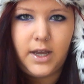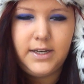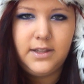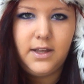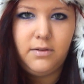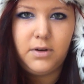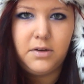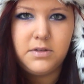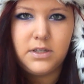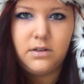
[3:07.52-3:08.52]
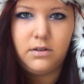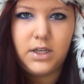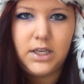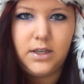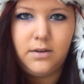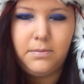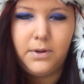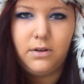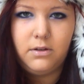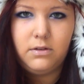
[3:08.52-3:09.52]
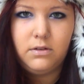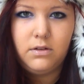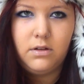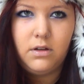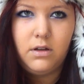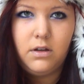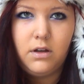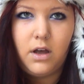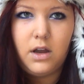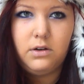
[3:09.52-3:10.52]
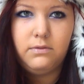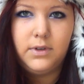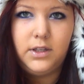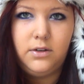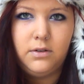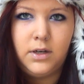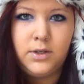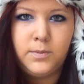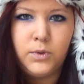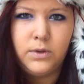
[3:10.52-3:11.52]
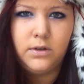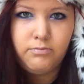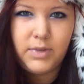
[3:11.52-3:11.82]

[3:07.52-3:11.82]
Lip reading: I did that when I was a little kid, but I don't really do it anymore.